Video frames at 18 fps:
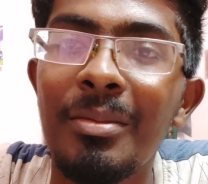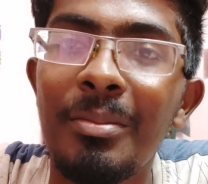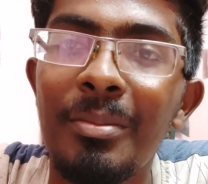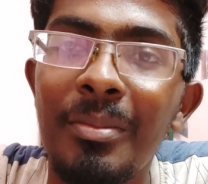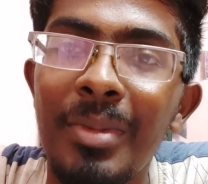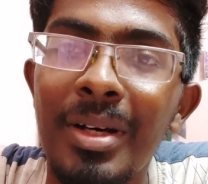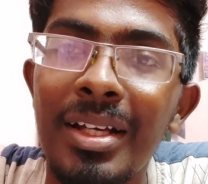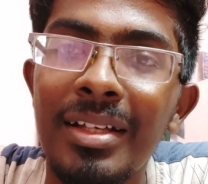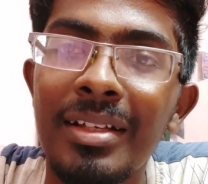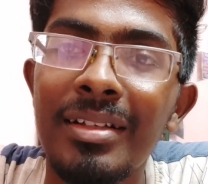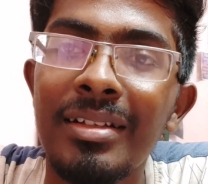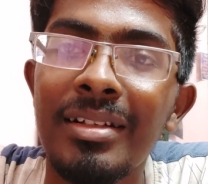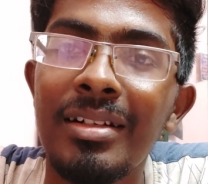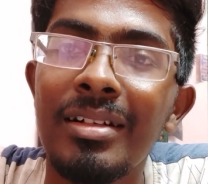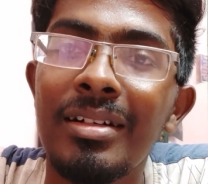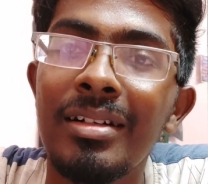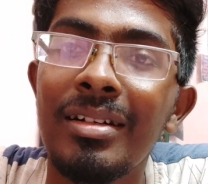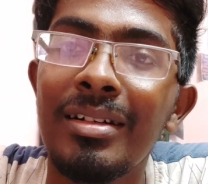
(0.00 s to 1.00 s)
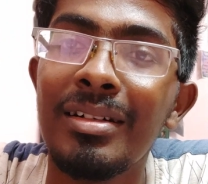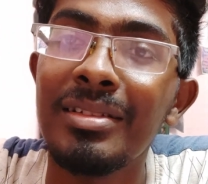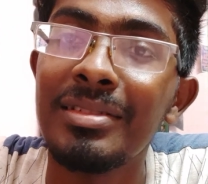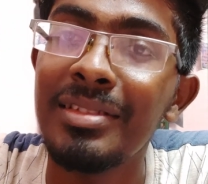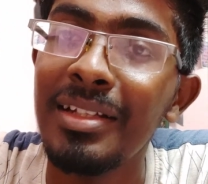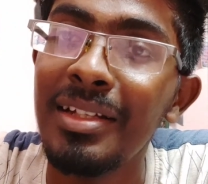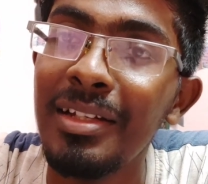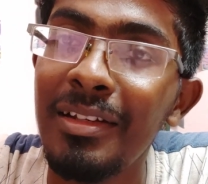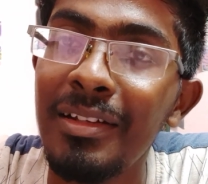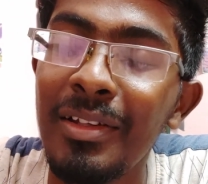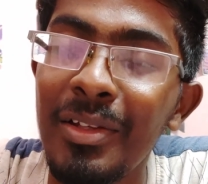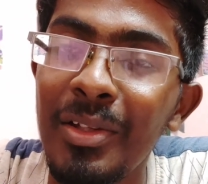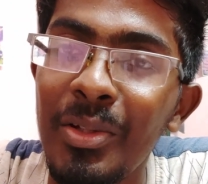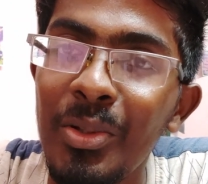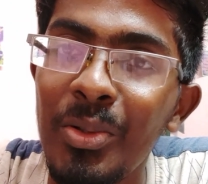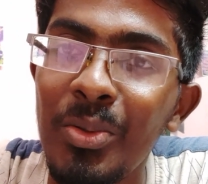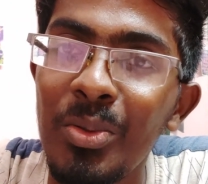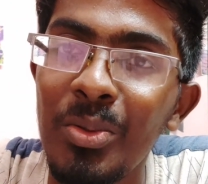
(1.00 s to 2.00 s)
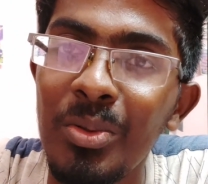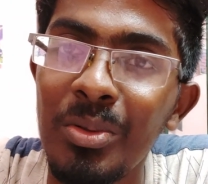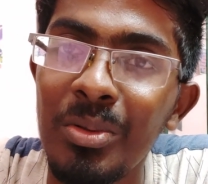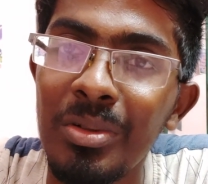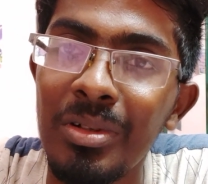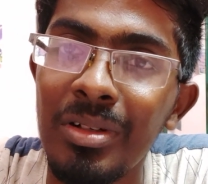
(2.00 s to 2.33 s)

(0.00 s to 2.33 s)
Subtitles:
by sending you